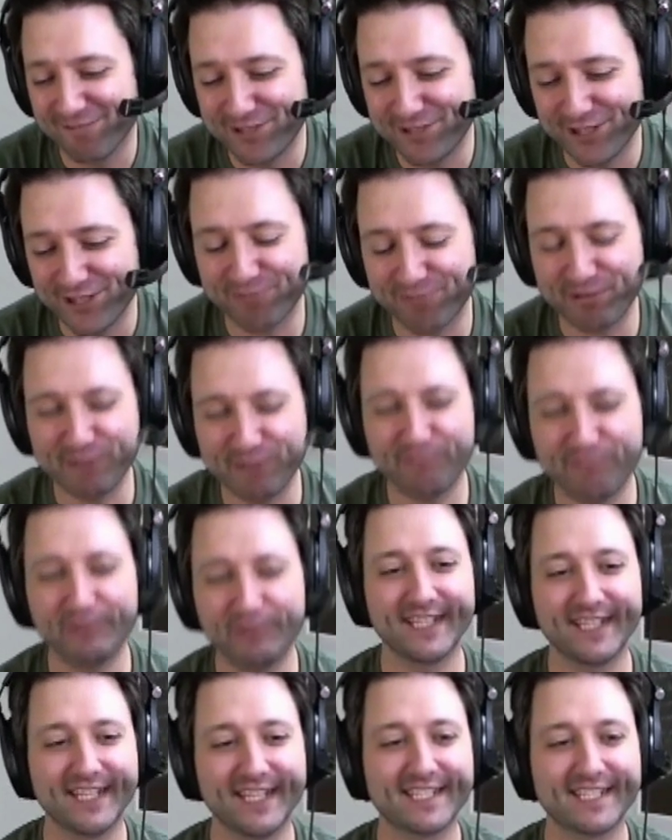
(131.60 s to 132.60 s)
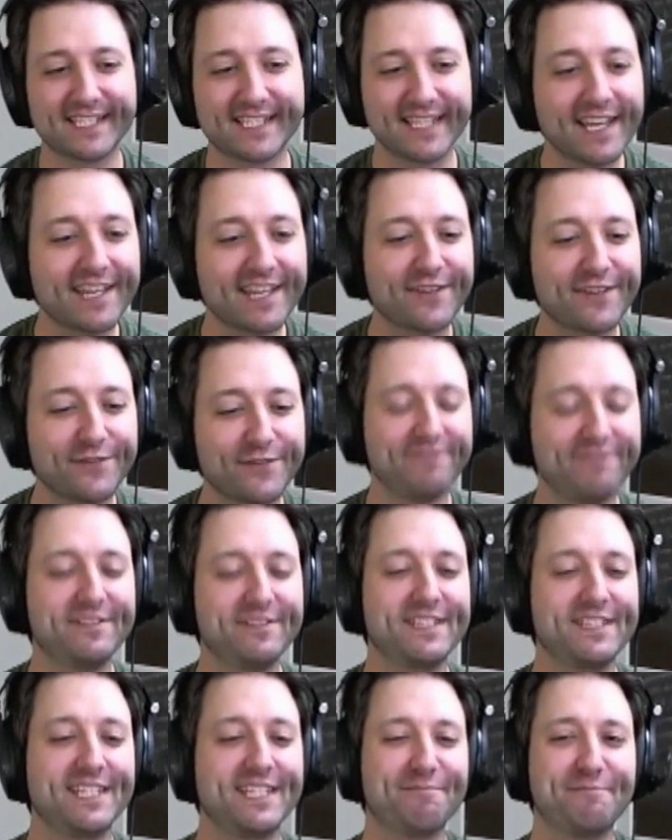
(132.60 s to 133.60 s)
To other people. It's like you're
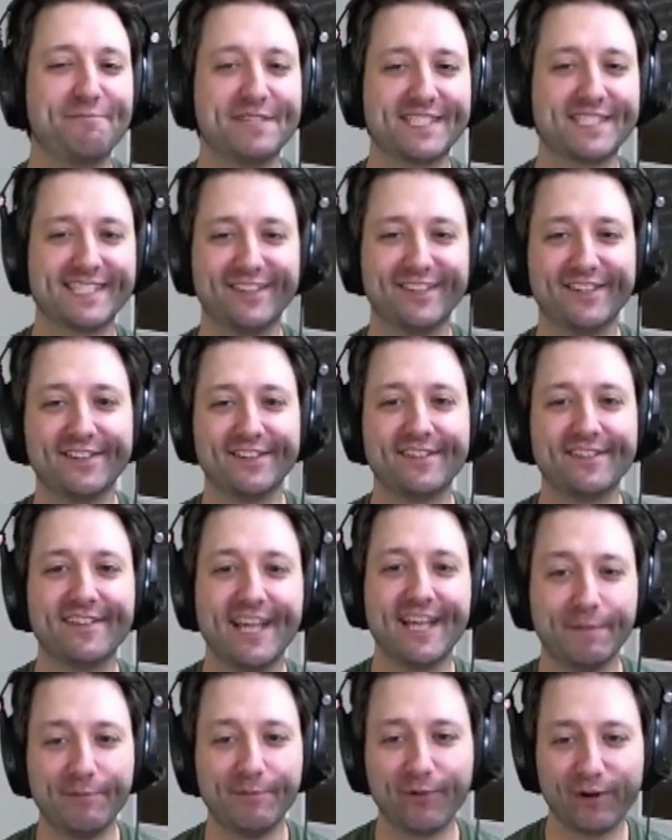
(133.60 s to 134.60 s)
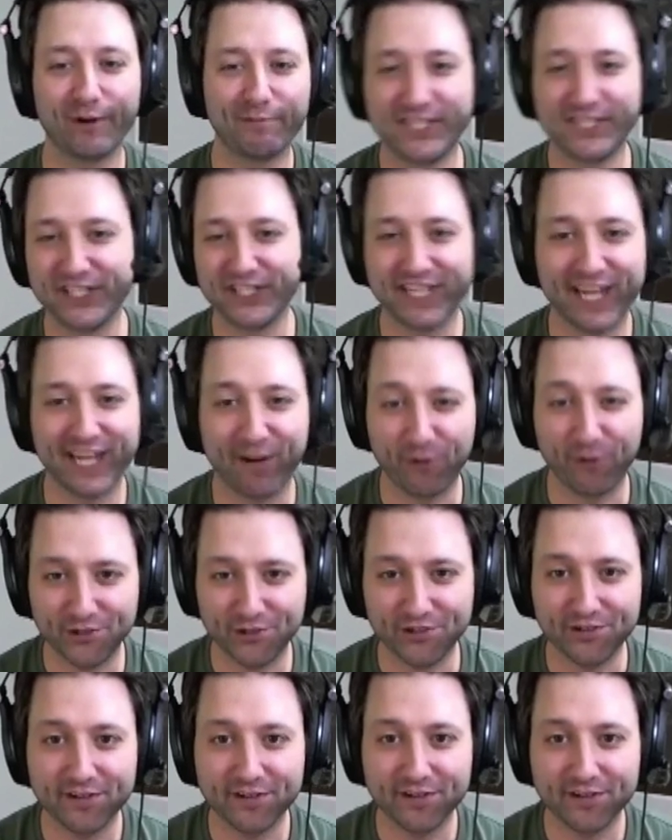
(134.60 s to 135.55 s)
leveling up this little MMORPG character.